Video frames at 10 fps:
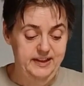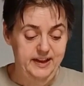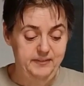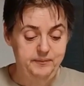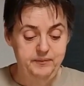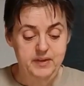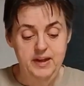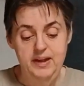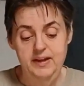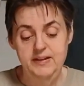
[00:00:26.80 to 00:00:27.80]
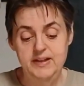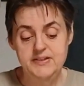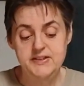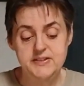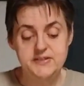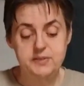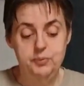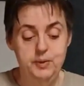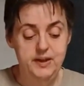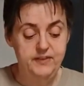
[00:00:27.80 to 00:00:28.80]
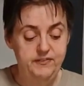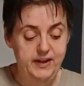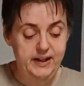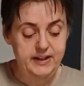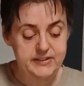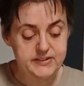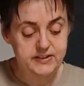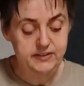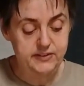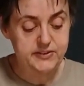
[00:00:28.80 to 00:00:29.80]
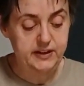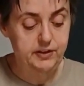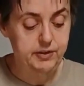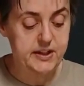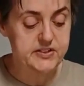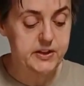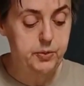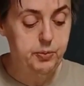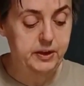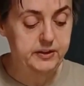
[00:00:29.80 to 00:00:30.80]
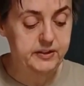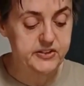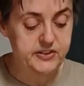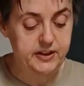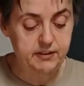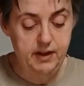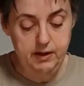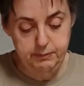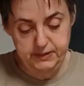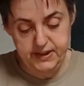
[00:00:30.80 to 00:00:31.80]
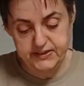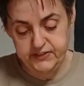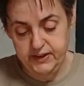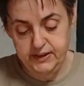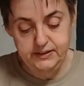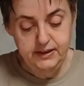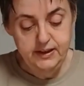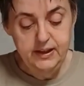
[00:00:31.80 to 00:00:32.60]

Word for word: Yeah. This is one of the finds. There's still a residue where I took the sticker off, but that's fine.